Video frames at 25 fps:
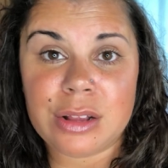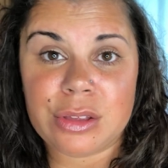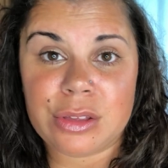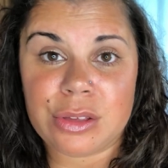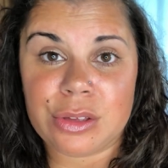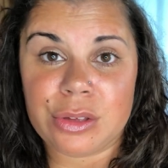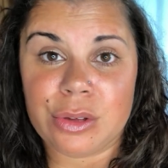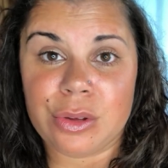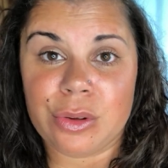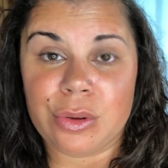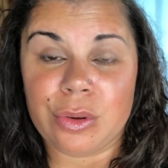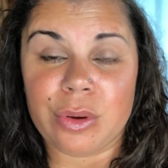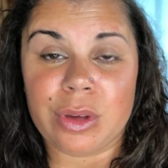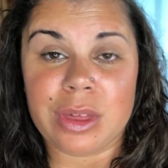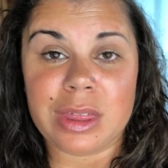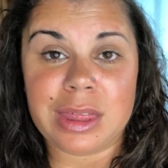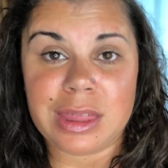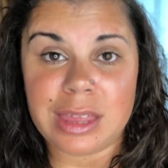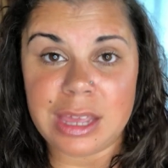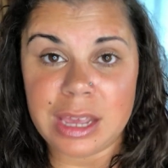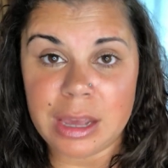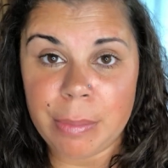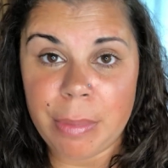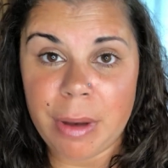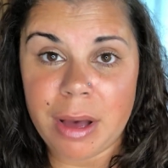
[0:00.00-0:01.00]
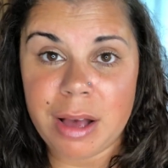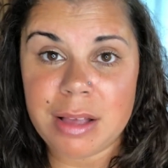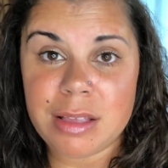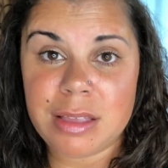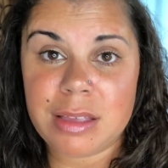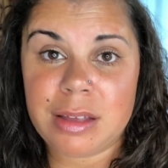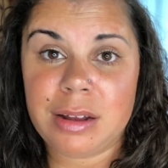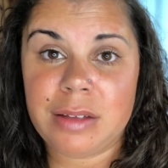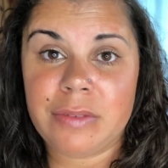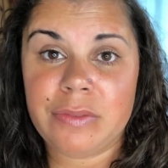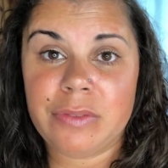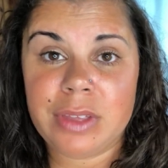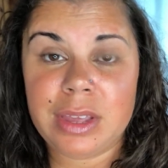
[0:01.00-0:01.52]
to think
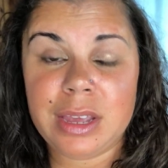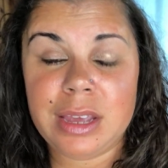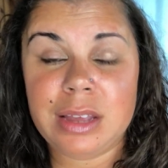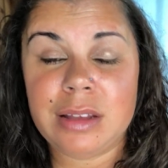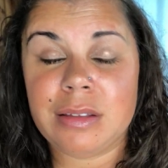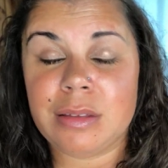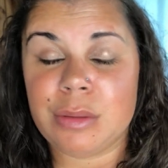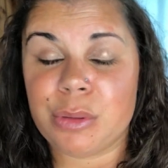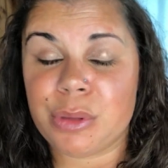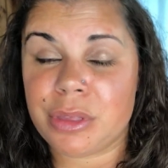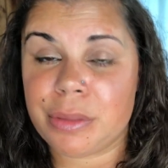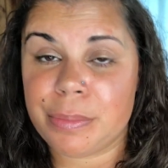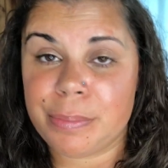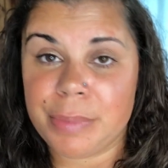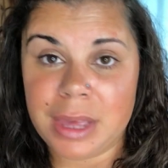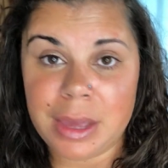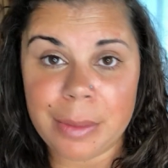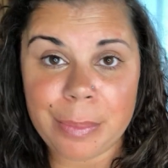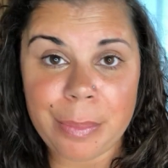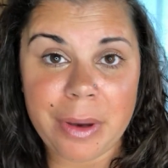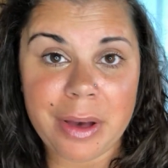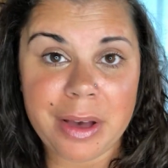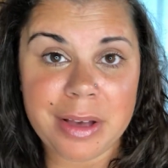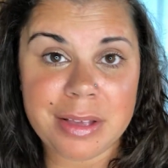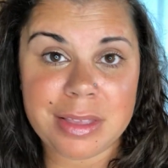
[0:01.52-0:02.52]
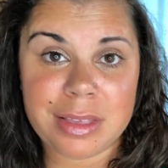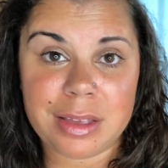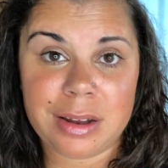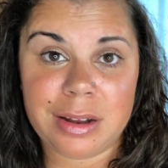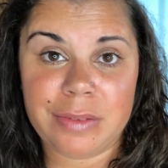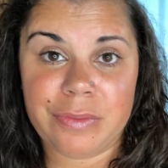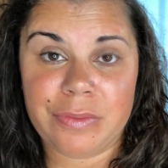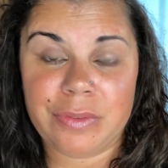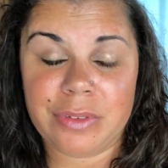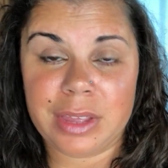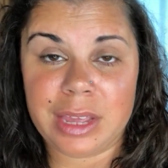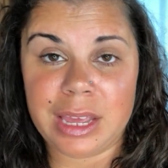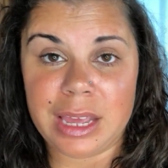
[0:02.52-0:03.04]
positively, to speak
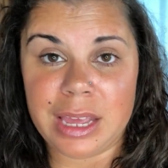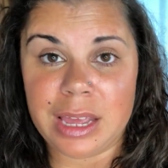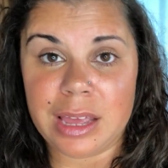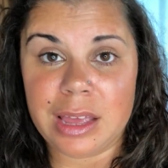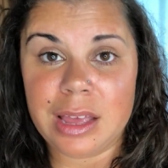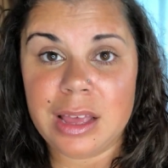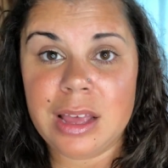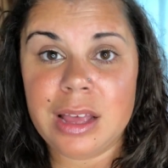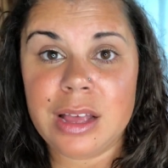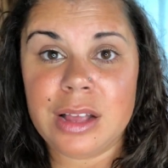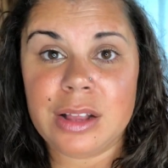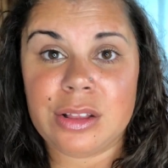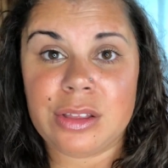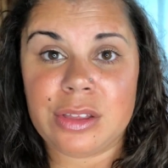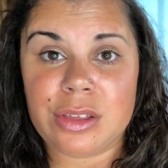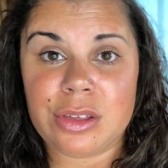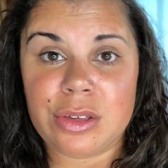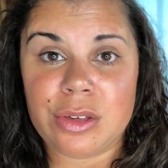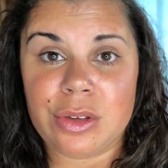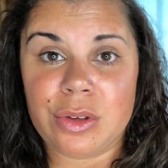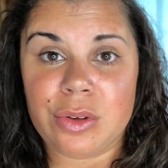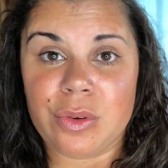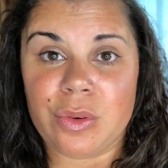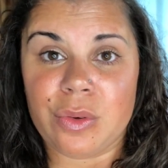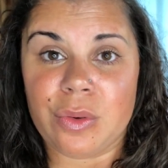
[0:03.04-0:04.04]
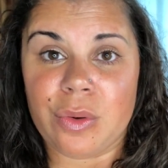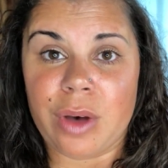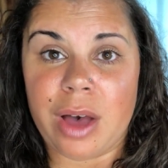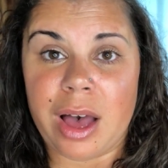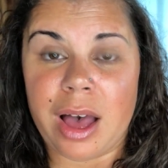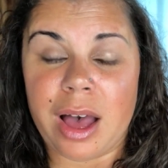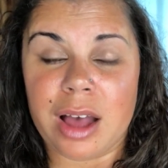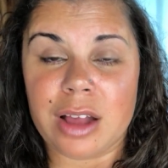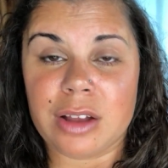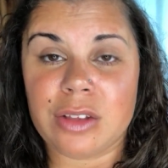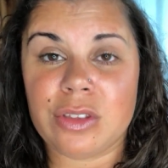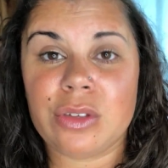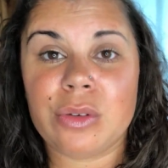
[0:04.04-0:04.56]
positively, to
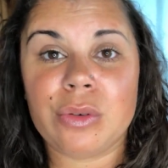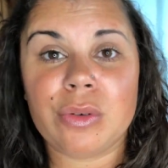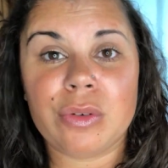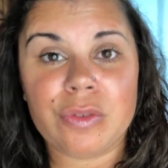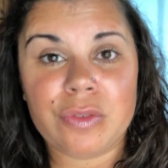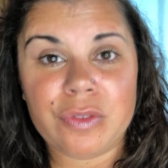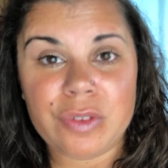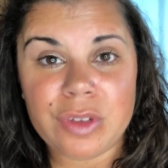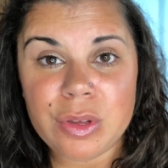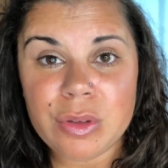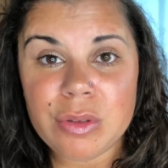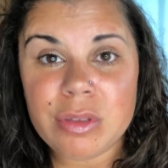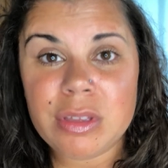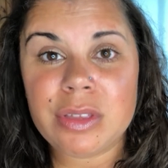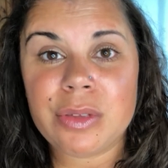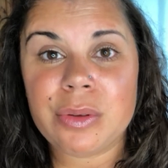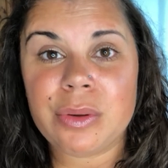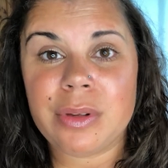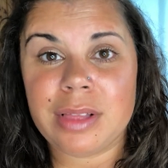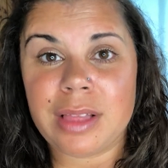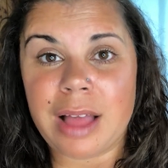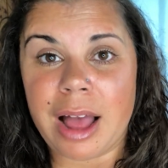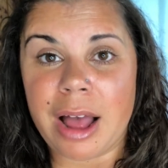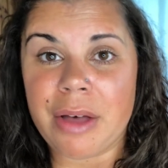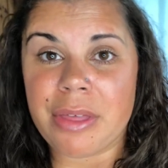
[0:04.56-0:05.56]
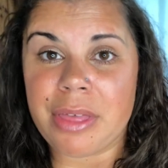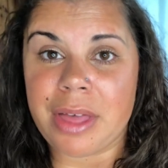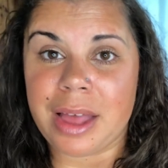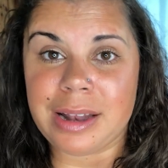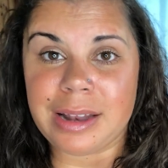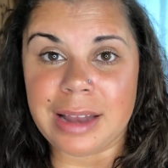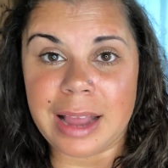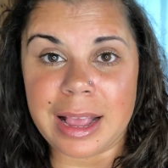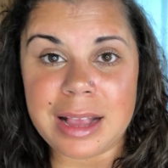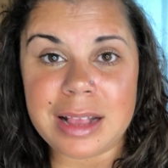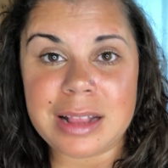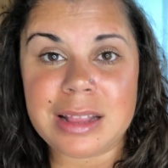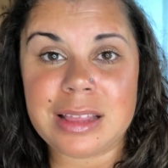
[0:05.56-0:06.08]
refuse to allow that
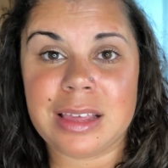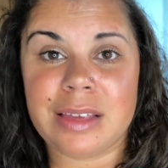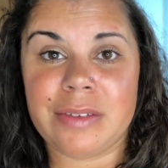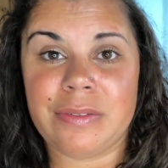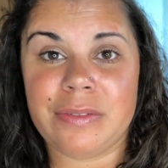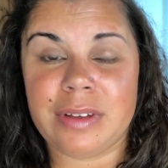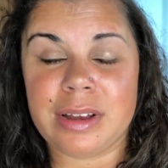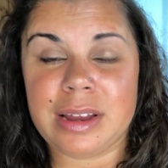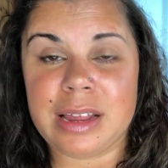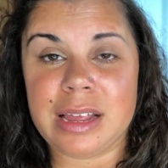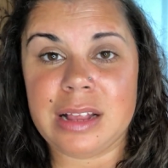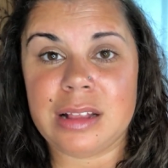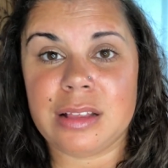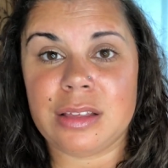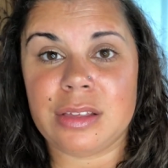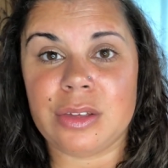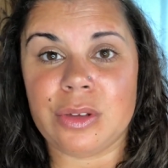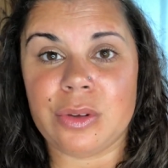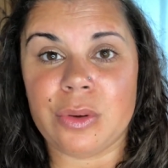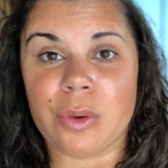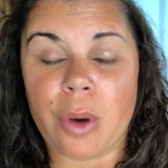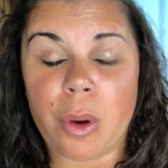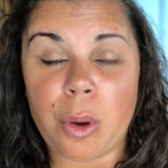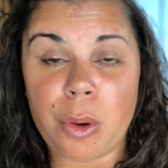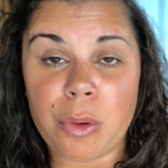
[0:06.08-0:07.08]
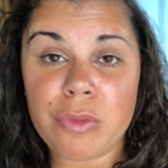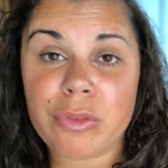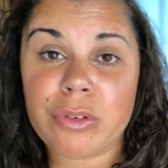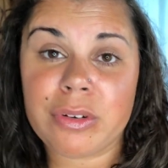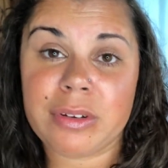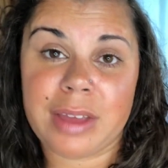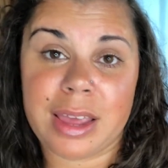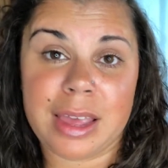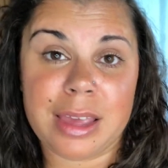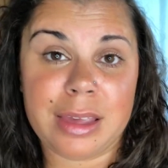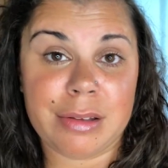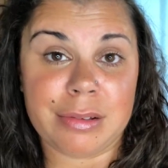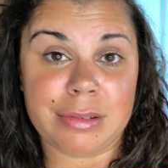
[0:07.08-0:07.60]
negativity to
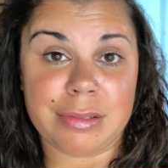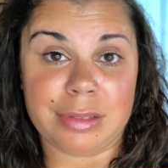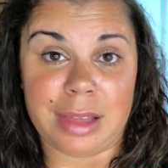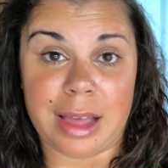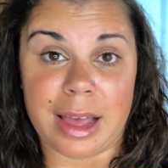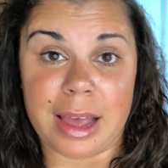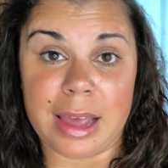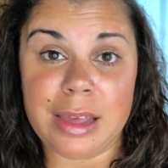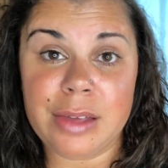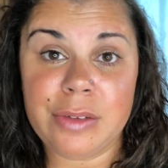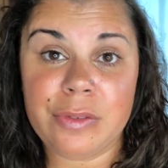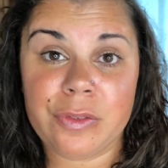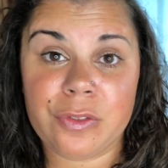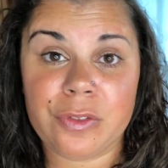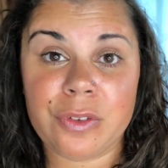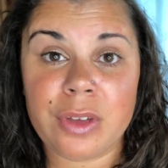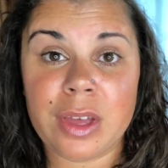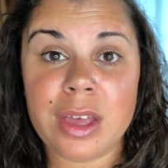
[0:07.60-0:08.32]
overtake your life,